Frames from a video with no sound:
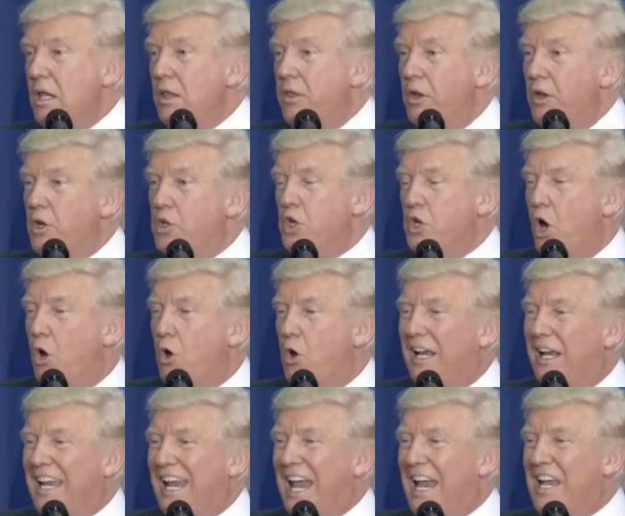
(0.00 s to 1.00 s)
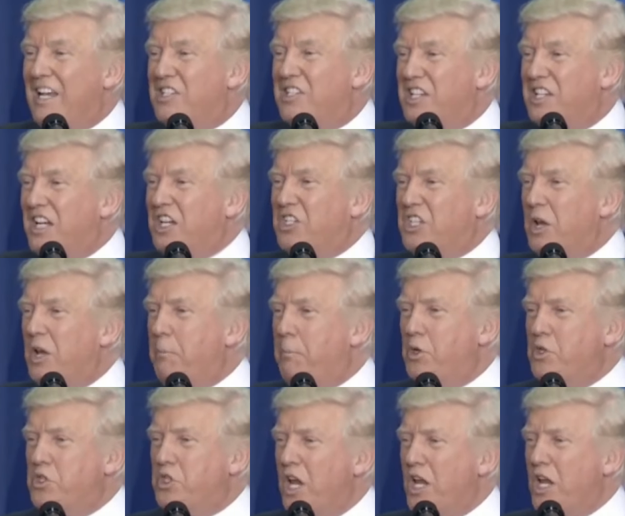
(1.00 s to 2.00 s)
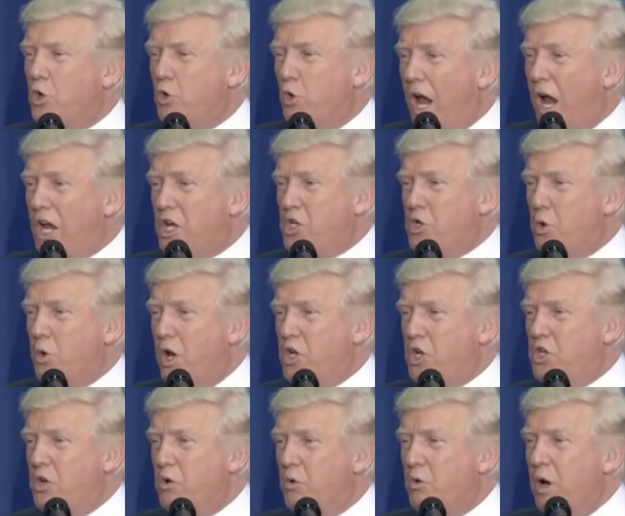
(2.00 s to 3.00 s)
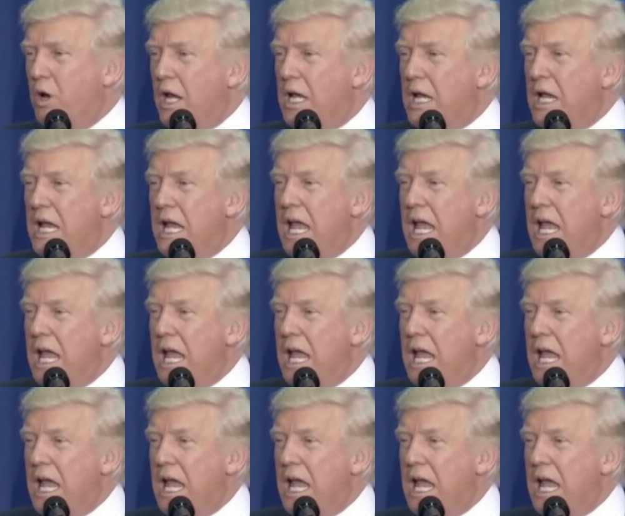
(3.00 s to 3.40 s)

There's only a 60% graduation rate,